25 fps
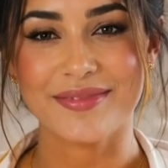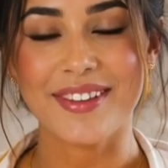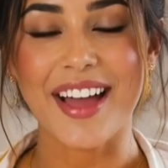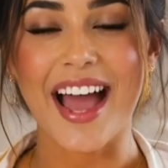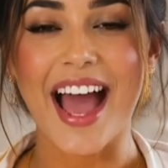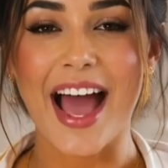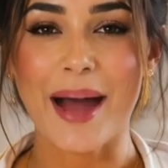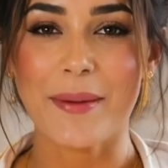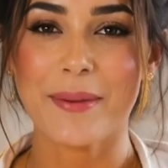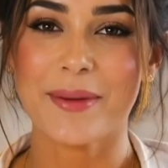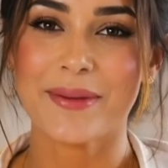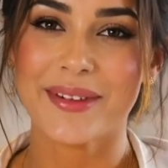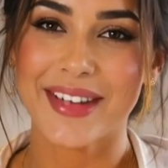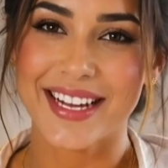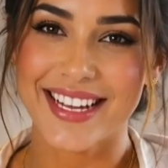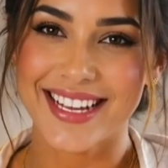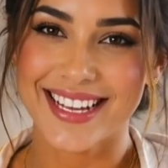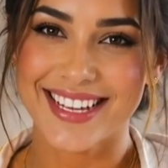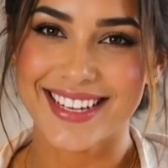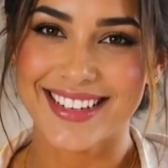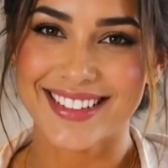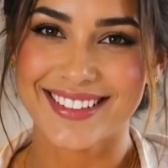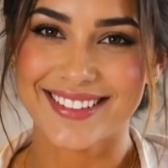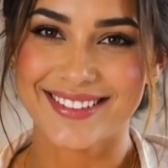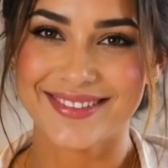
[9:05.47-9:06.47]
Happy
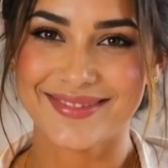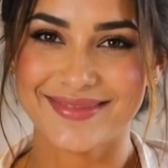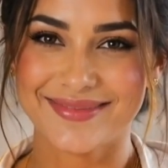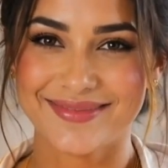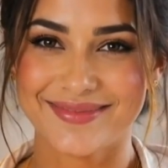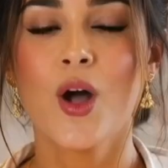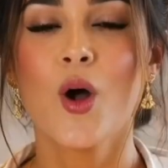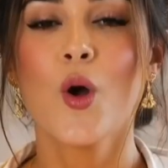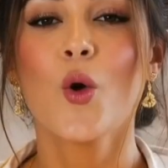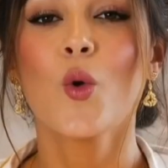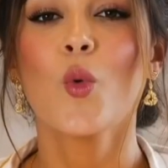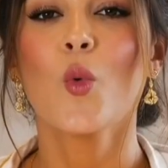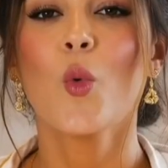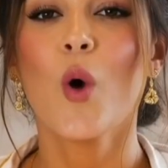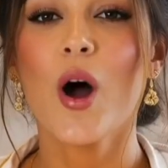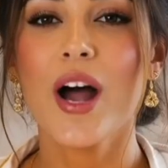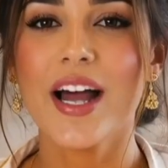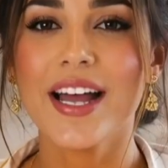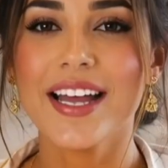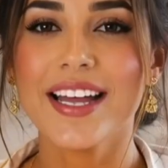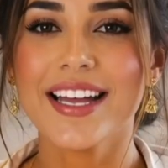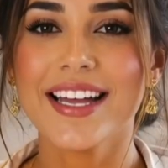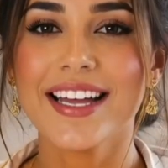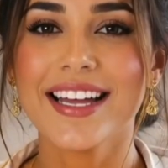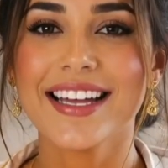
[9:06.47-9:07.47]
baking.
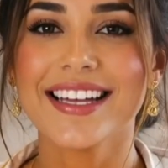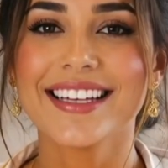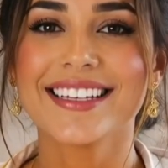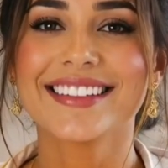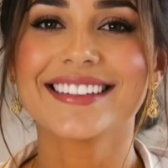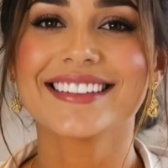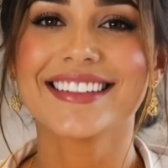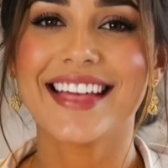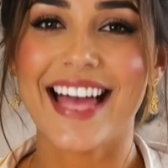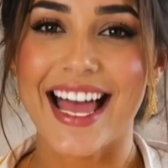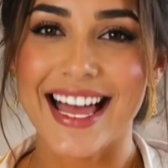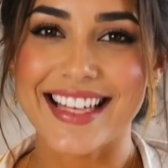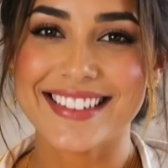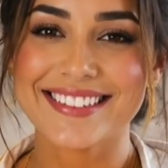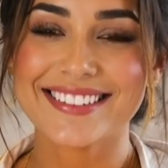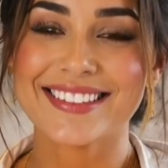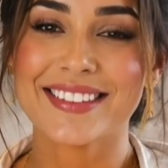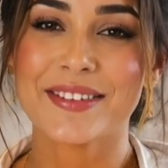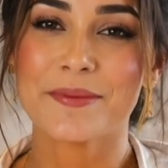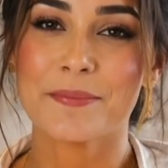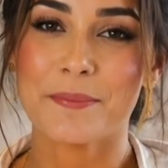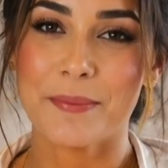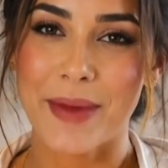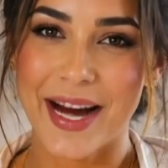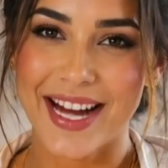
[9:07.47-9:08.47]
One last
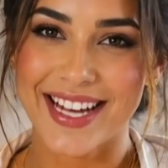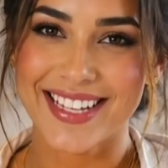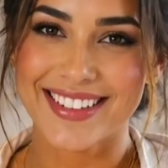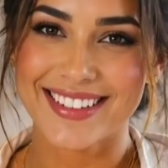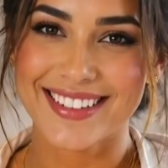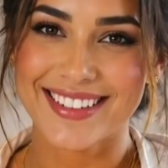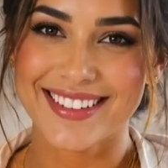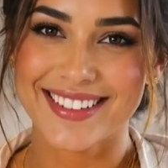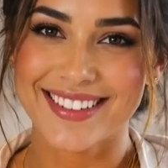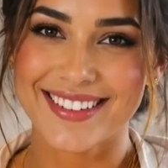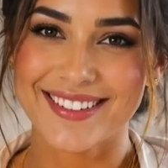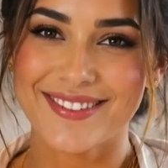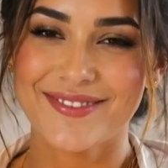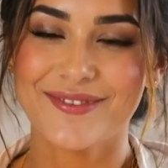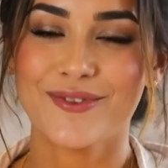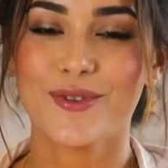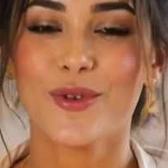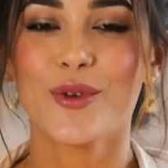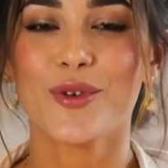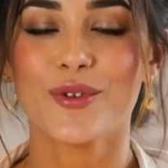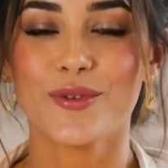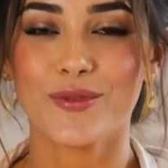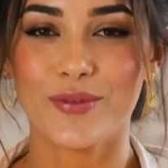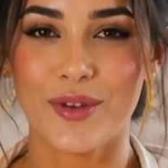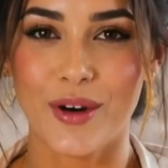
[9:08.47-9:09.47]
bite
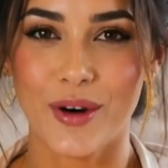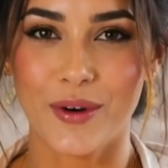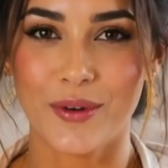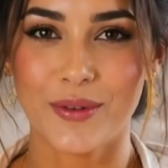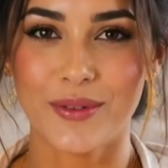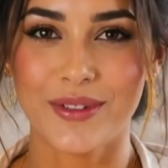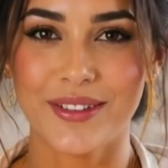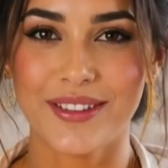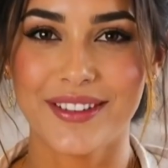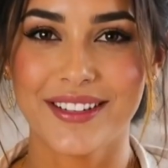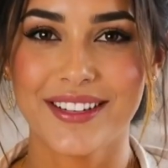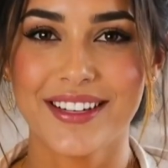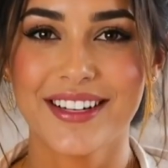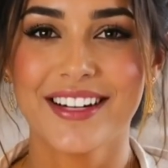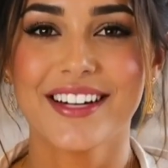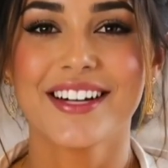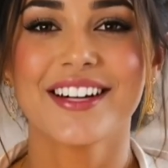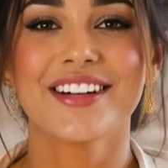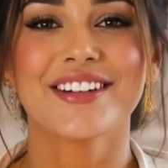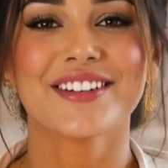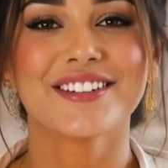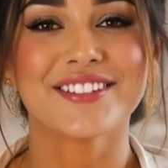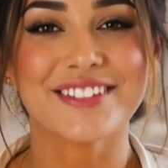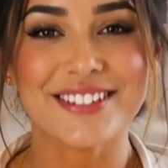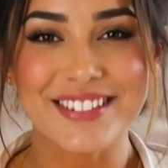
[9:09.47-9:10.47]
for the road.
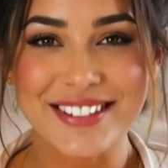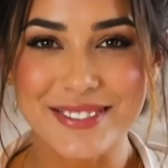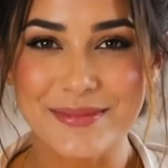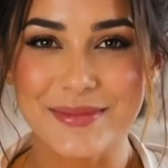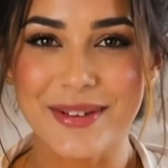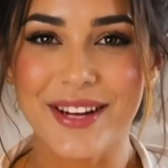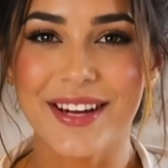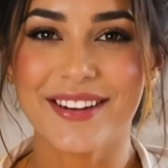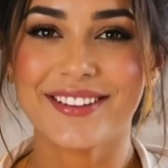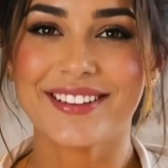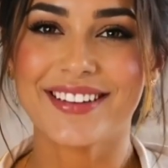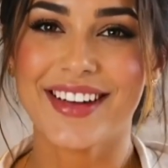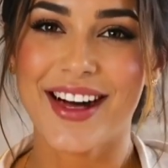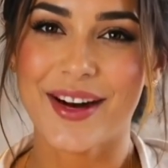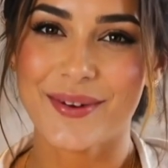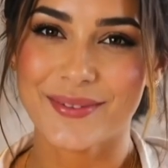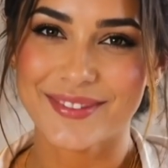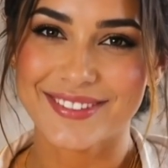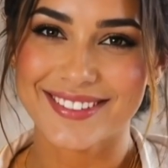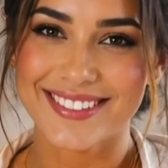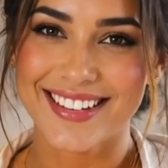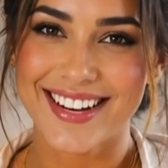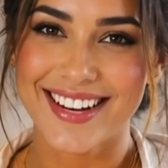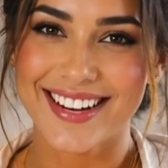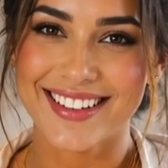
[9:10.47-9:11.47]
Crispy on the
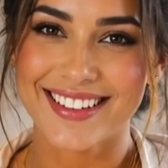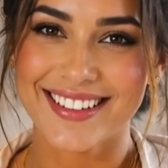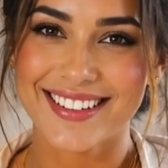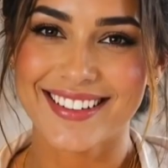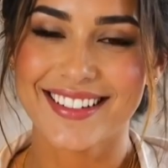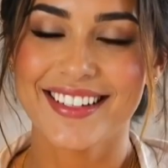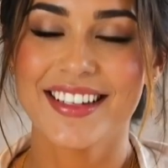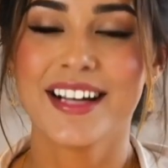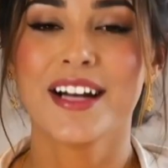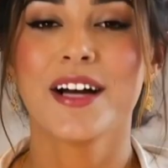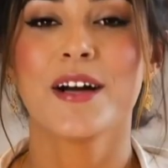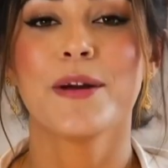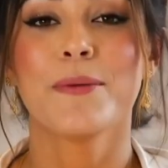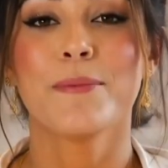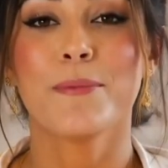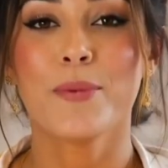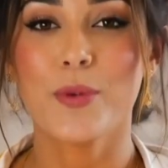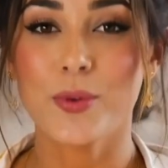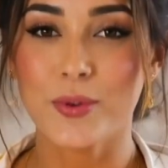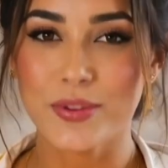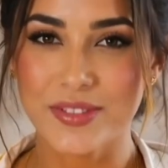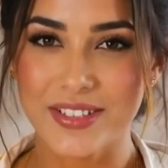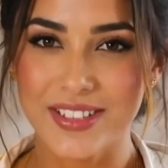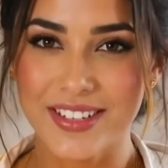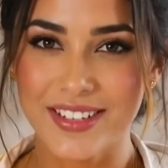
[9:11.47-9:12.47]
outside,
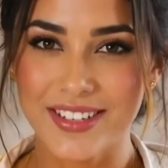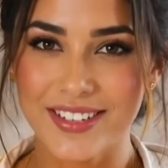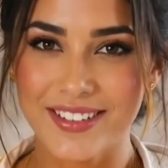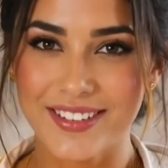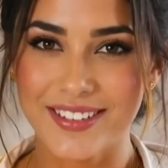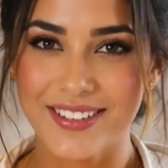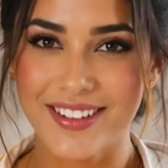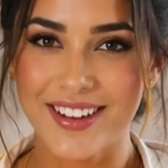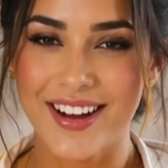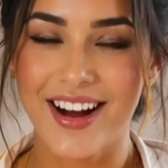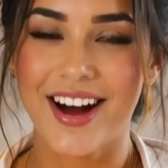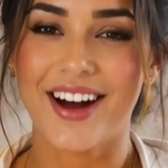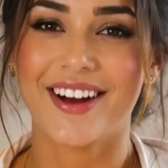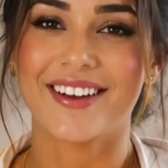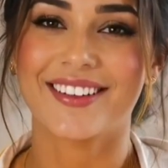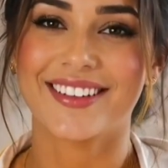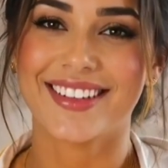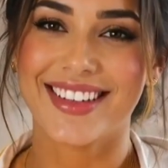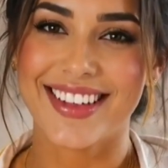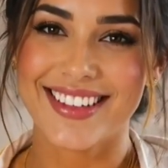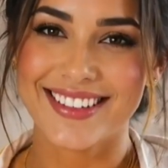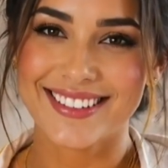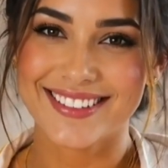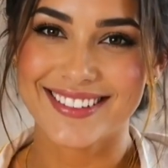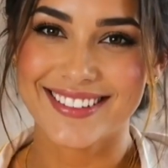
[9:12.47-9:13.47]
molten on the
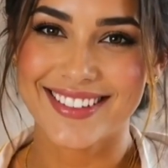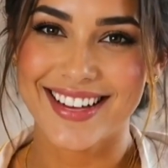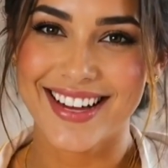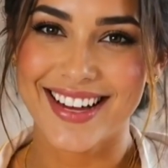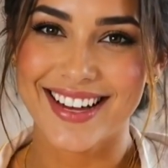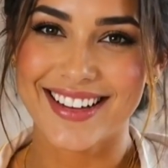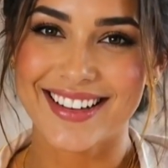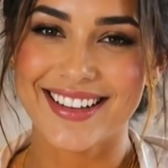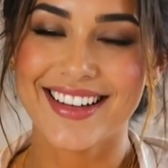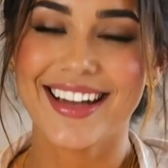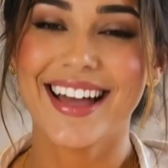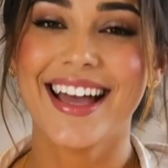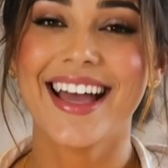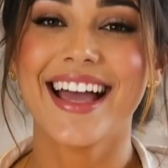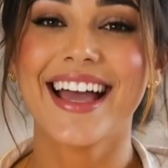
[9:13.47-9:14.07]
inside,